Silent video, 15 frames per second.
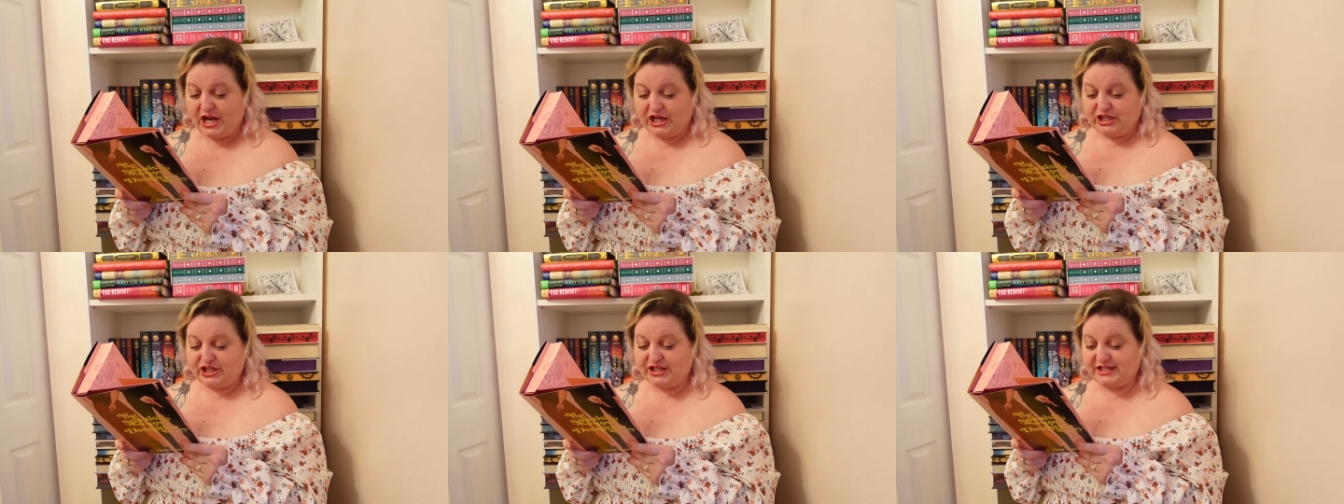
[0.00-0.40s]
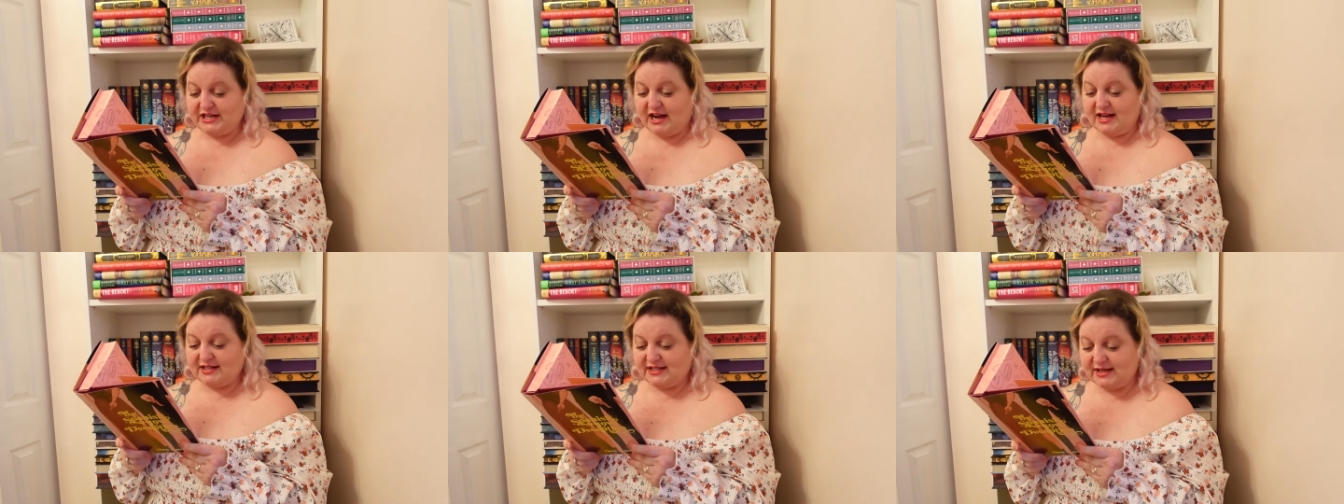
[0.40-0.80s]
She's
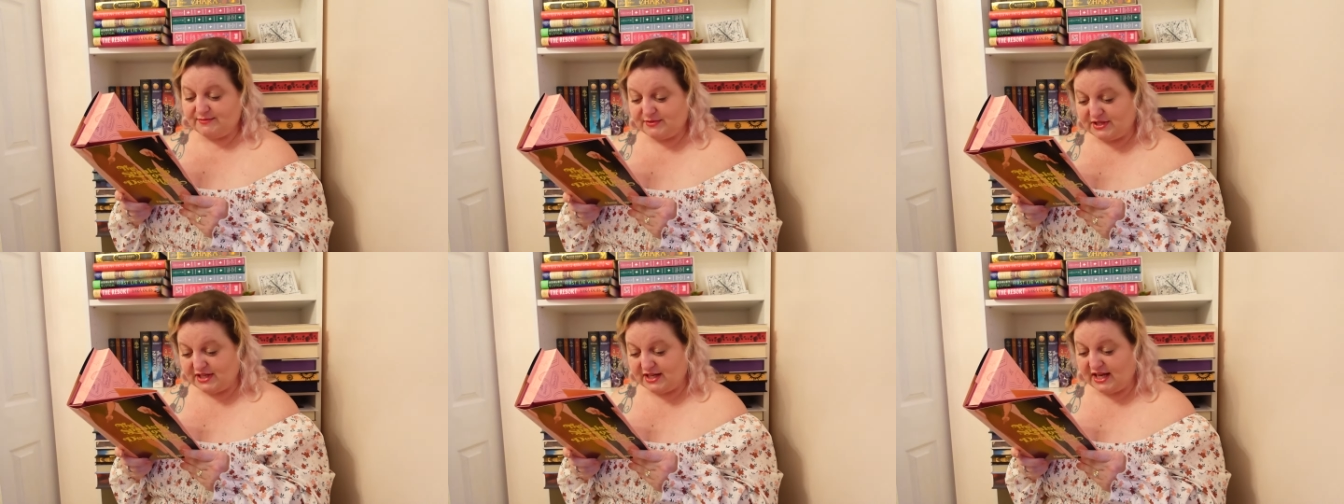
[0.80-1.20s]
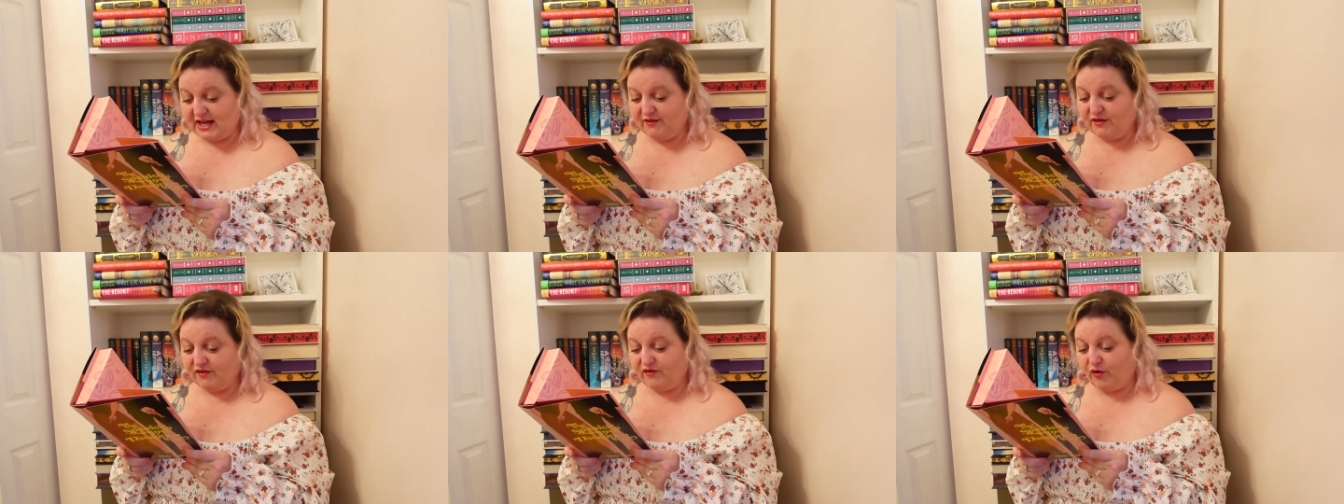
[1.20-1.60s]
not tempted
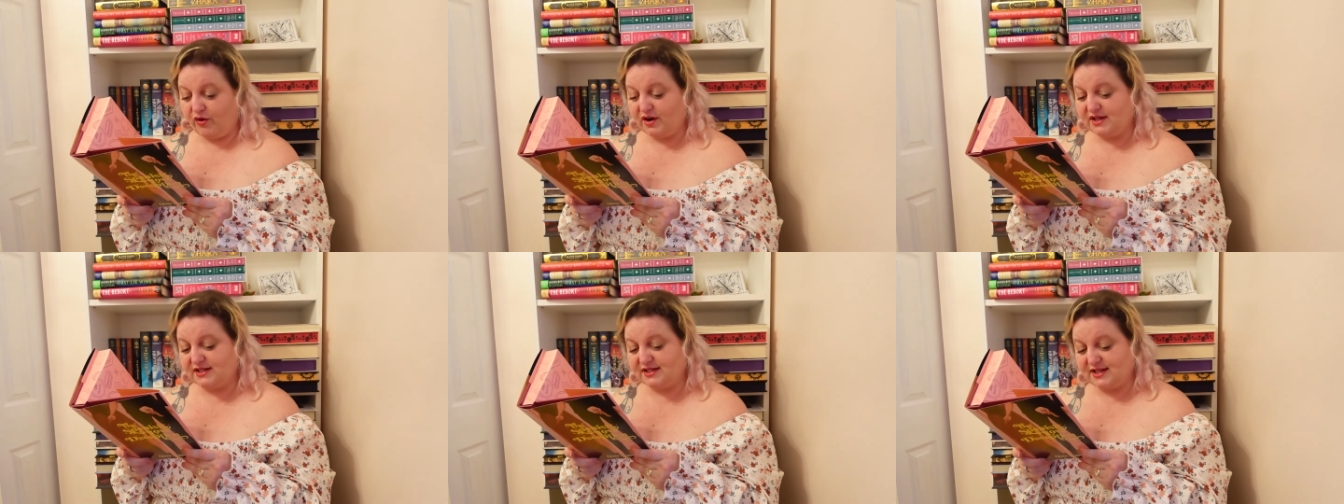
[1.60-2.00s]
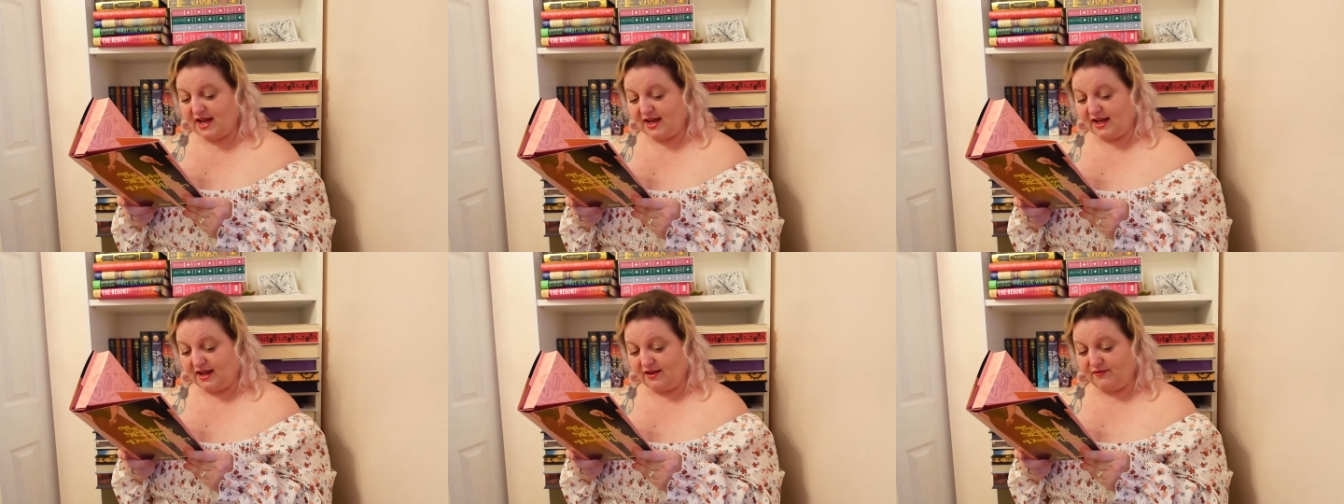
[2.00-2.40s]
even for a
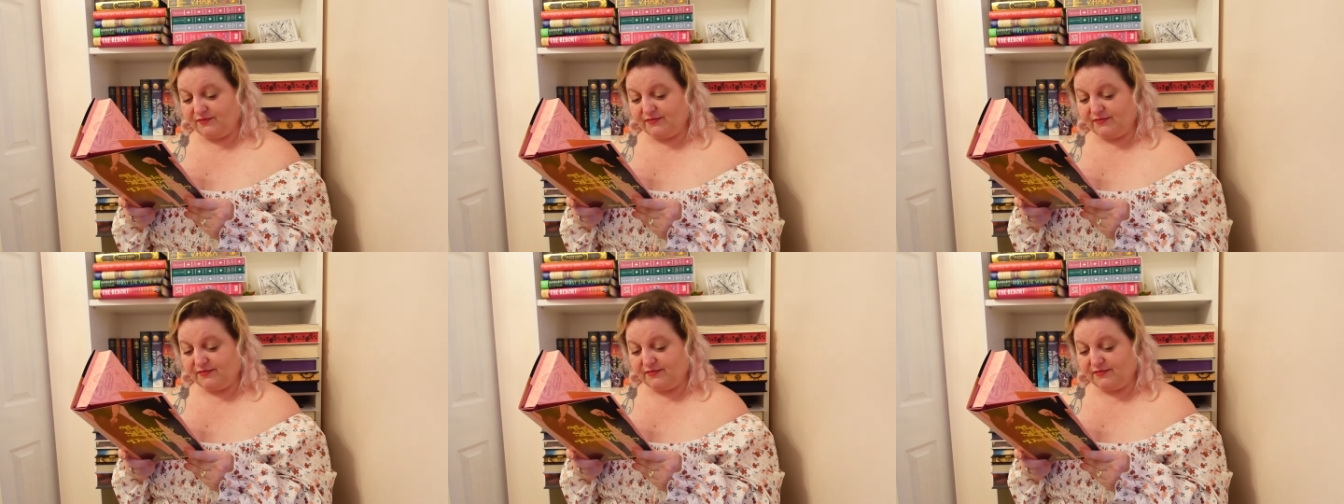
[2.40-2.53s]
second.